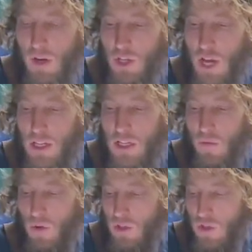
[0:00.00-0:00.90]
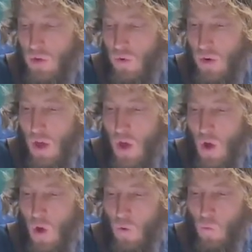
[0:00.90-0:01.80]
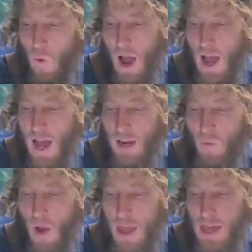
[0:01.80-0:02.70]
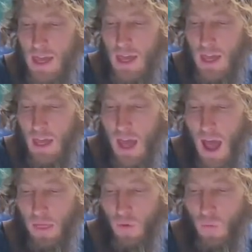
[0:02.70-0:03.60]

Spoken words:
Jessie was soon wide awake at the